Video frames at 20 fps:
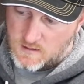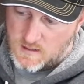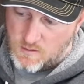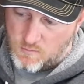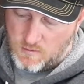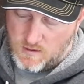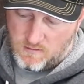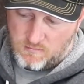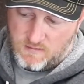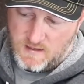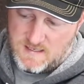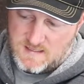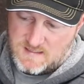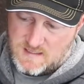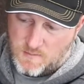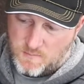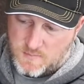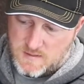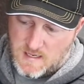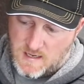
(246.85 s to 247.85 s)
When it lights
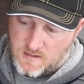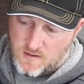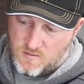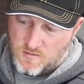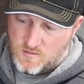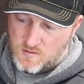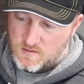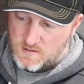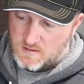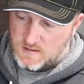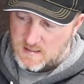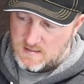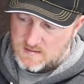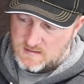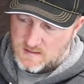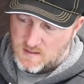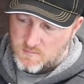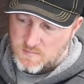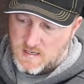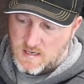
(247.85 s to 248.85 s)
up yellow, it's
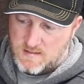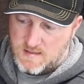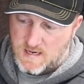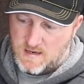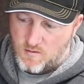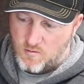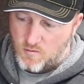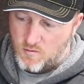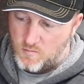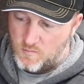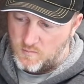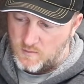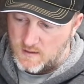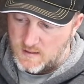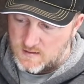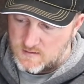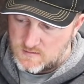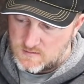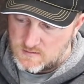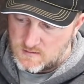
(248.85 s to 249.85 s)
going to be on that home
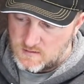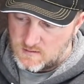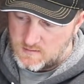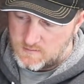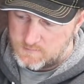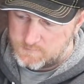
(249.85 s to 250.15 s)
list.